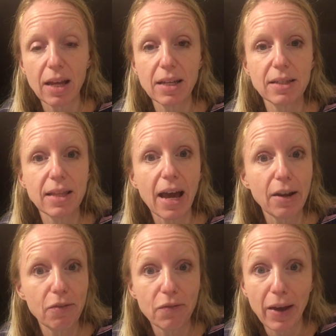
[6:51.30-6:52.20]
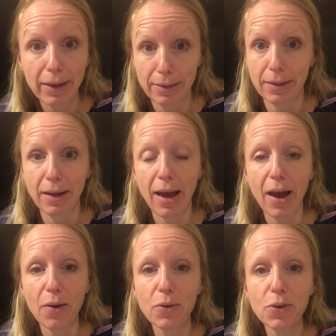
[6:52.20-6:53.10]
does that affect
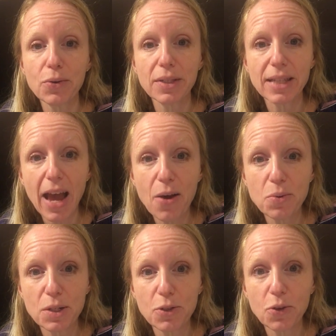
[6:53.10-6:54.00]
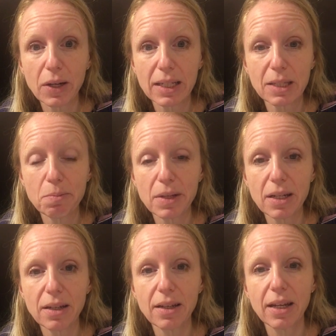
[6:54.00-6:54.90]
how your sound is transmitted?